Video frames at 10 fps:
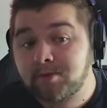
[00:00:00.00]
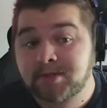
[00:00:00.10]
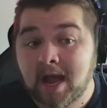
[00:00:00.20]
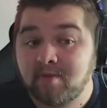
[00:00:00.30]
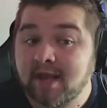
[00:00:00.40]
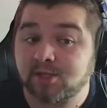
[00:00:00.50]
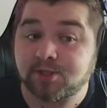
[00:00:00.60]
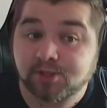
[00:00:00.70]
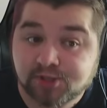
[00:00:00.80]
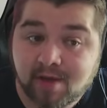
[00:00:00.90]
of that, we get
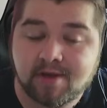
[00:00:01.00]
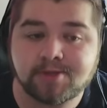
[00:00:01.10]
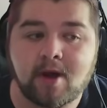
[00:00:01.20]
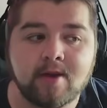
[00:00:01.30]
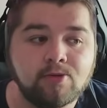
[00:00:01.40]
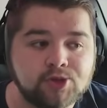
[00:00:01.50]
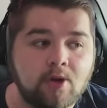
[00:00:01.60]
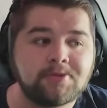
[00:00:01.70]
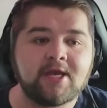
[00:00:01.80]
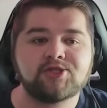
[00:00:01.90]
to the semi-finals
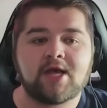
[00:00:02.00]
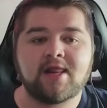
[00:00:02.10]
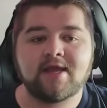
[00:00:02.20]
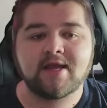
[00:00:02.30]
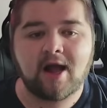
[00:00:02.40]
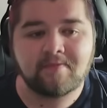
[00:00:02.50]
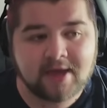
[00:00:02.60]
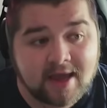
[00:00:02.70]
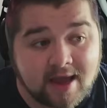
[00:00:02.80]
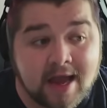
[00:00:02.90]
of the Italian Cup
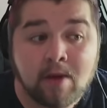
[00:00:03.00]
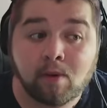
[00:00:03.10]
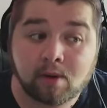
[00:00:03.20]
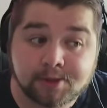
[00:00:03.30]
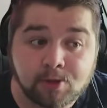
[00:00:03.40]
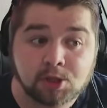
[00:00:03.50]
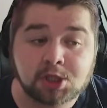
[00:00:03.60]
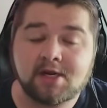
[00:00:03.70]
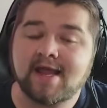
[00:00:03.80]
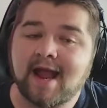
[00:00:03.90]
here, where
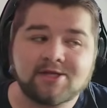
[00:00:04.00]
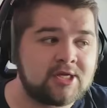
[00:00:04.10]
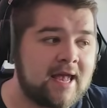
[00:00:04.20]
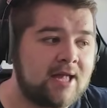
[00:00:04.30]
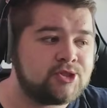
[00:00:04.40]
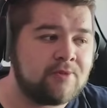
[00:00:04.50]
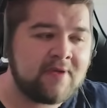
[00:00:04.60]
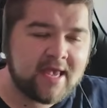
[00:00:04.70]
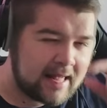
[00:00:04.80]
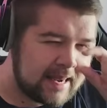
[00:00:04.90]
unfortunately Atalanta
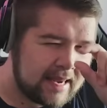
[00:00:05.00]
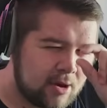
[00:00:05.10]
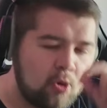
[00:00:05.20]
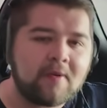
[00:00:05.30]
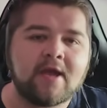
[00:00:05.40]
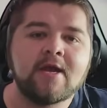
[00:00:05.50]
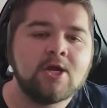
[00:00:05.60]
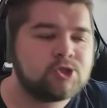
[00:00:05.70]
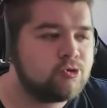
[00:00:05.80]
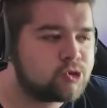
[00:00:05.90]
being a little bit
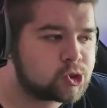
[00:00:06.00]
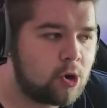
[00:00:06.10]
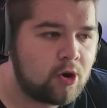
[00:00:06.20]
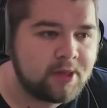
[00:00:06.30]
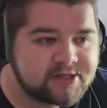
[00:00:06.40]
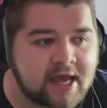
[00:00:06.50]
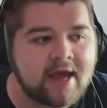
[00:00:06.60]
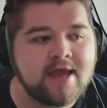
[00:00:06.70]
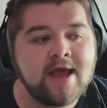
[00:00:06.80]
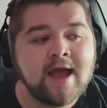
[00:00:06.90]
too strong on the
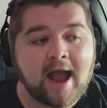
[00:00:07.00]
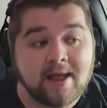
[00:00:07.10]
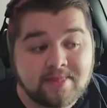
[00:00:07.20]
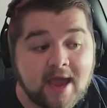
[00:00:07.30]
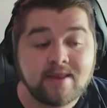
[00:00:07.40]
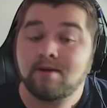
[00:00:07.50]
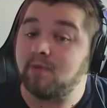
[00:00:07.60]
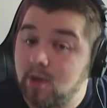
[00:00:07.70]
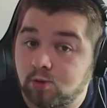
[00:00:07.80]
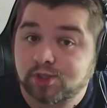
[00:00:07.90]
day, and then
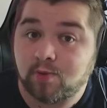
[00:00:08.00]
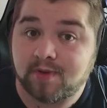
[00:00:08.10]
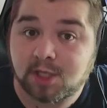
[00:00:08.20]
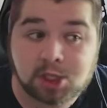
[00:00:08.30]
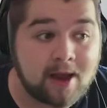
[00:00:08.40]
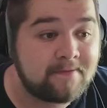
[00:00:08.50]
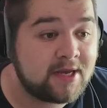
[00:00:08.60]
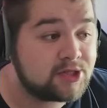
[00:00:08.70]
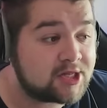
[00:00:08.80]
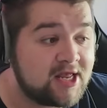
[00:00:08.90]
we also win the
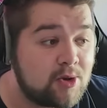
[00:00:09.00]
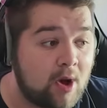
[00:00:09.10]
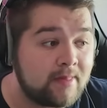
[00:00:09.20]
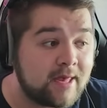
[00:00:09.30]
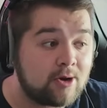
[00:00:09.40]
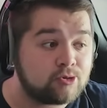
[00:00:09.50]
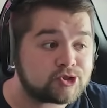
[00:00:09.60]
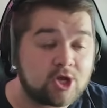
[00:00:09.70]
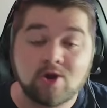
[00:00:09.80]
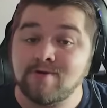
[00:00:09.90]
Champions League 1-0.
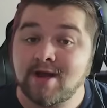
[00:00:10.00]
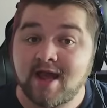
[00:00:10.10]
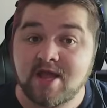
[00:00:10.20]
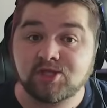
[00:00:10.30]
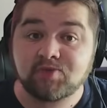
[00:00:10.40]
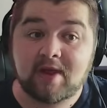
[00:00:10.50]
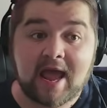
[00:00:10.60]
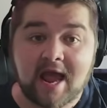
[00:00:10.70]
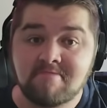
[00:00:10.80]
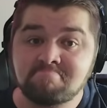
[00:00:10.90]
So, Inter
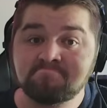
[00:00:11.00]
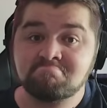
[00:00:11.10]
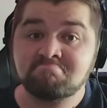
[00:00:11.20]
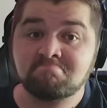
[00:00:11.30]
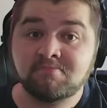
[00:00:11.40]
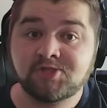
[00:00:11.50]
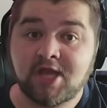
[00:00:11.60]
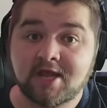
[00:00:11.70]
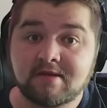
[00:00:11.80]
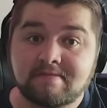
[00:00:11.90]
Milan,
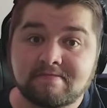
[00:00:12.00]
tick.